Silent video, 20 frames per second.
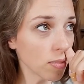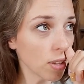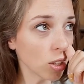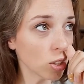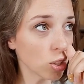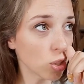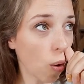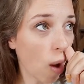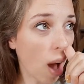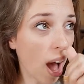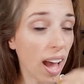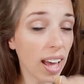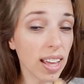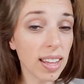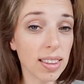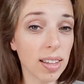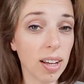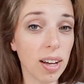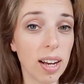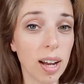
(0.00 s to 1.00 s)
So I
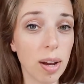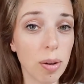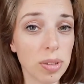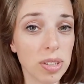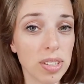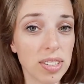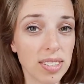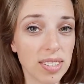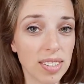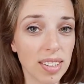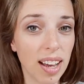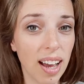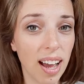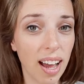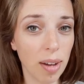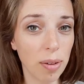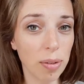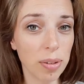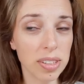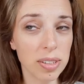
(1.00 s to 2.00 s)
thought
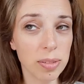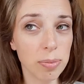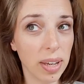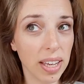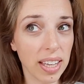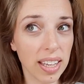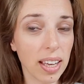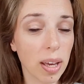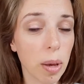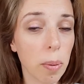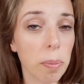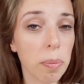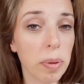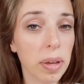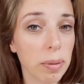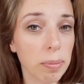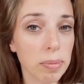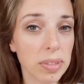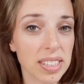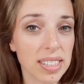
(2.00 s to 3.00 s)
I was making a
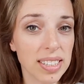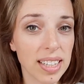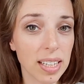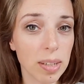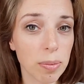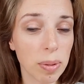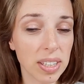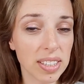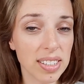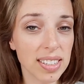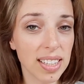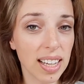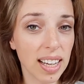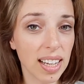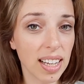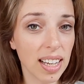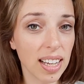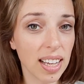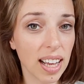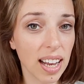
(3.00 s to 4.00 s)
big mistake by
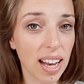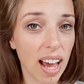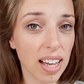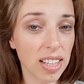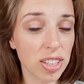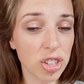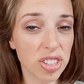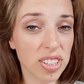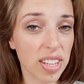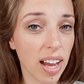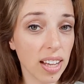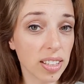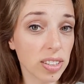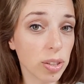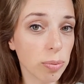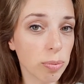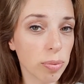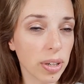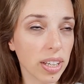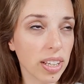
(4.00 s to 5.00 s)
staying and I just had to
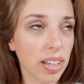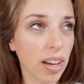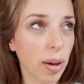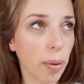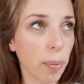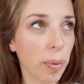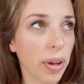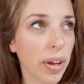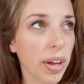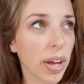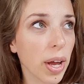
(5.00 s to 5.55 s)
break up.